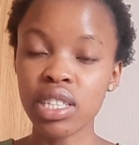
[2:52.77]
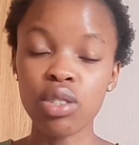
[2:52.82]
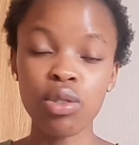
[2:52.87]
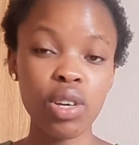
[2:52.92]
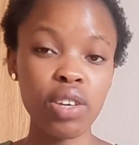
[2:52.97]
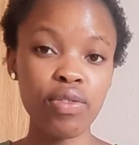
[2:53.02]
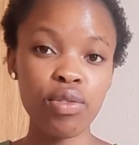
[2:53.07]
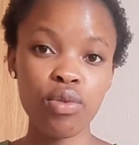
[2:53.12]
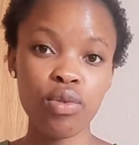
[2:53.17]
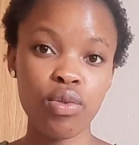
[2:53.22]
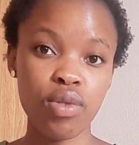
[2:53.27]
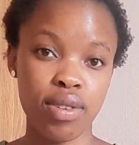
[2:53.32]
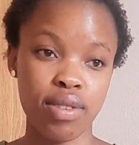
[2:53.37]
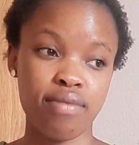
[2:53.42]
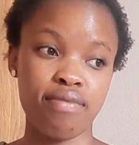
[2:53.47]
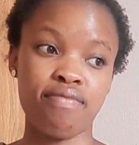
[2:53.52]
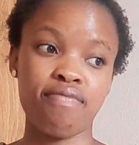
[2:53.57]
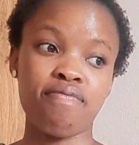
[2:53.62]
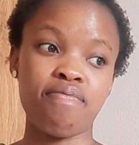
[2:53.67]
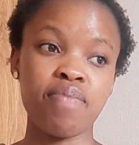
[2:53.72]
So if you've
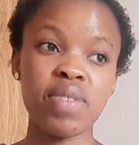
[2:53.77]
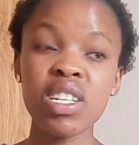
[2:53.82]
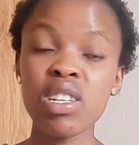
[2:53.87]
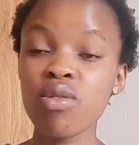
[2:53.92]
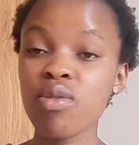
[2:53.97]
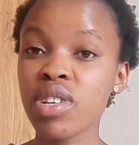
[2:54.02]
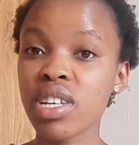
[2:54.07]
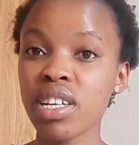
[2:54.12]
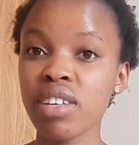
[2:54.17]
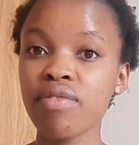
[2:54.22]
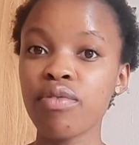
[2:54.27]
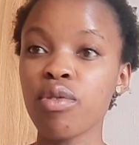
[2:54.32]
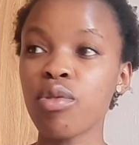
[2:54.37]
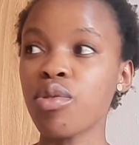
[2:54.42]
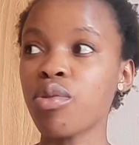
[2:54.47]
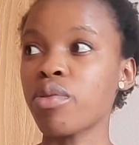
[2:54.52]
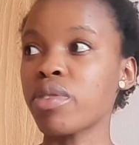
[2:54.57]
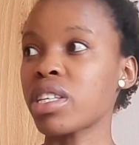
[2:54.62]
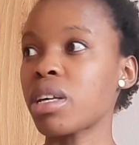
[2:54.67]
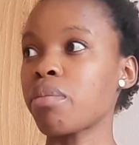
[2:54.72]
been looking
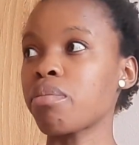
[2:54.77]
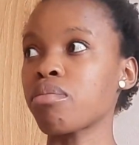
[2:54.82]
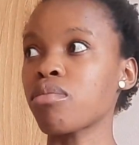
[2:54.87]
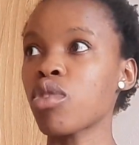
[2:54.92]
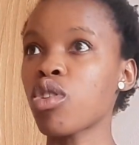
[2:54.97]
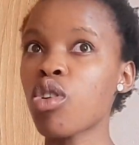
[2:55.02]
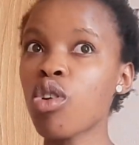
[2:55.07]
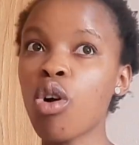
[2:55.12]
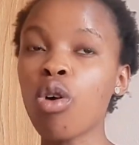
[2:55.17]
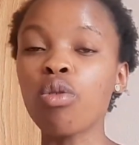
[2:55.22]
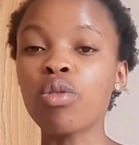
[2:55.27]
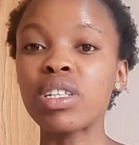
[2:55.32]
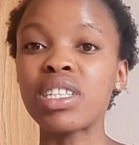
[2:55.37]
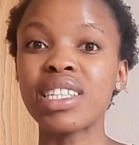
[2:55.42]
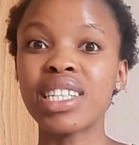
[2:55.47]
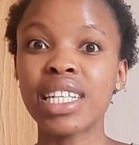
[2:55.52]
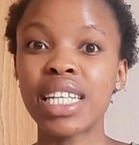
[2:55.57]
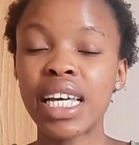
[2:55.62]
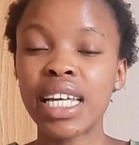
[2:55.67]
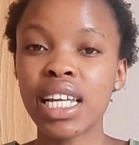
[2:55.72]
for some
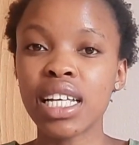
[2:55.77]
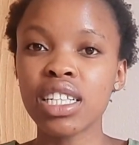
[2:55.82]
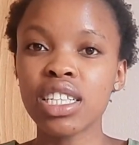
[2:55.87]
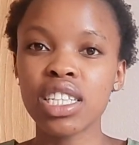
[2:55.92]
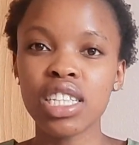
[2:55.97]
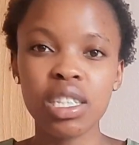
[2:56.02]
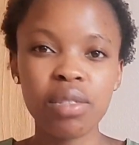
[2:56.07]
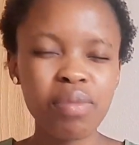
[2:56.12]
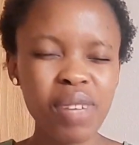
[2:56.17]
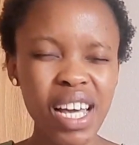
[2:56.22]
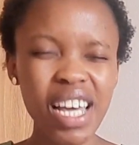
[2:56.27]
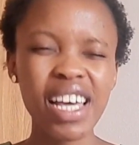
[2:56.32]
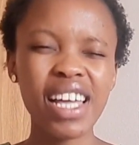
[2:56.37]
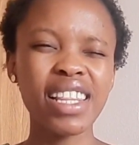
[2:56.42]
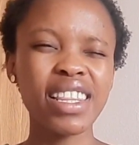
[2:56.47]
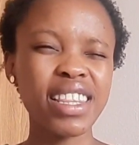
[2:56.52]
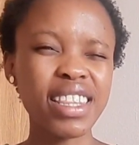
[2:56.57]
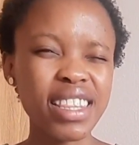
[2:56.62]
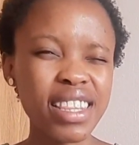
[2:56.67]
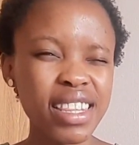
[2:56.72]
coding learnership,
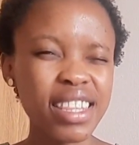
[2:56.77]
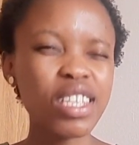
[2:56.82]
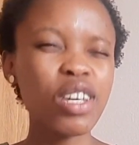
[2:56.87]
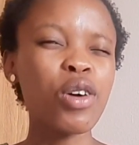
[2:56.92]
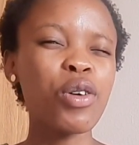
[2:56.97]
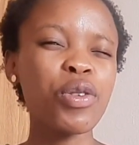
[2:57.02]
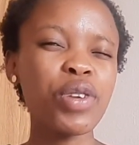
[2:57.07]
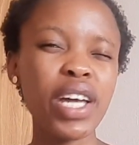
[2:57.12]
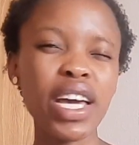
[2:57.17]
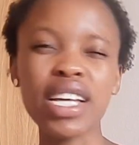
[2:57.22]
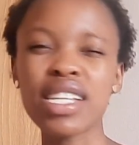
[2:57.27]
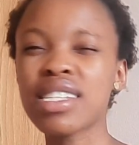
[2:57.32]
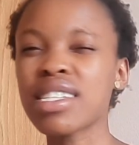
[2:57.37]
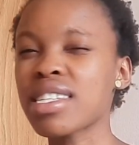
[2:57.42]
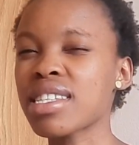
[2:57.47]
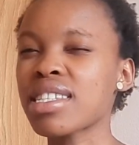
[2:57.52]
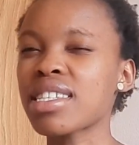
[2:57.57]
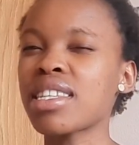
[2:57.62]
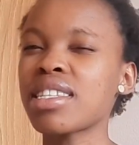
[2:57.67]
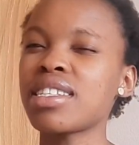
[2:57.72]
CodeX
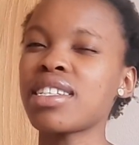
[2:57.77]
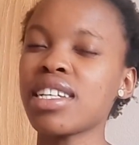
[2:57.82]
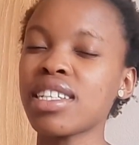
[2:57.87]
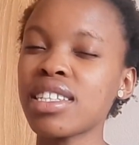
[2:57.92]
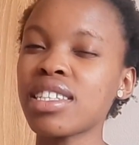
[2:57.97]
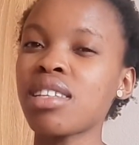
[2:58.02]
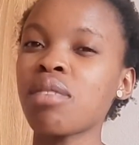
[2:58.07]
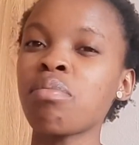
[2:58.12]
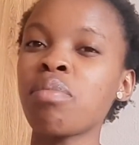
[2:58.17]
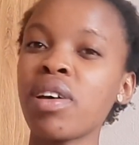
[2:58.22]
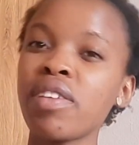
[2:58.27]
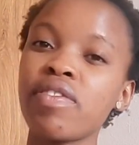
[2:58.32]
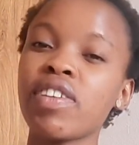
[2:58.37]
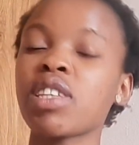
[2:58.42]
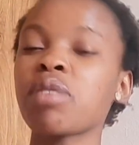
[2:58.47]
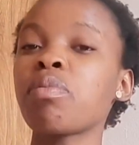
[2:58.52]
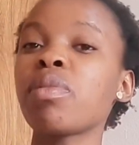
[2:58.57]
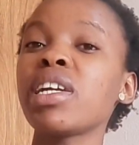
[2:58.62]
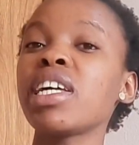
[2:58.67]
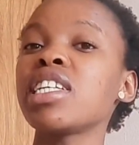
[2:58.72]
is just the
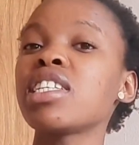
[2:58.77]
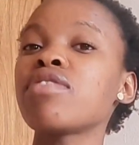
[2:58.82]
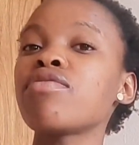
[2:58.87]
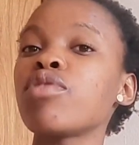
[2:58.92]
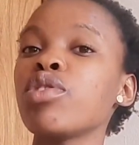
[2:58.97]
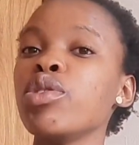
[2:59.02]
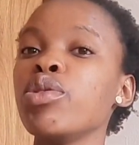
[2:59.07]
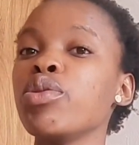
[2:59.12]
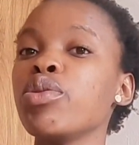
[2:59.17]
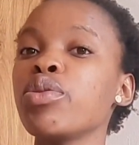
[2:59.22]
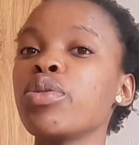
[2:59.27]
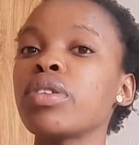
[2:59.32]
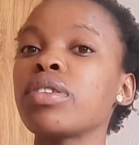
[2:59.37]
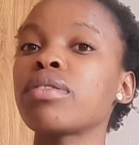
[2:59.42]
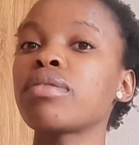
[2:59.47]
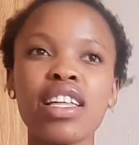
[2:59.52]
perfect place for you.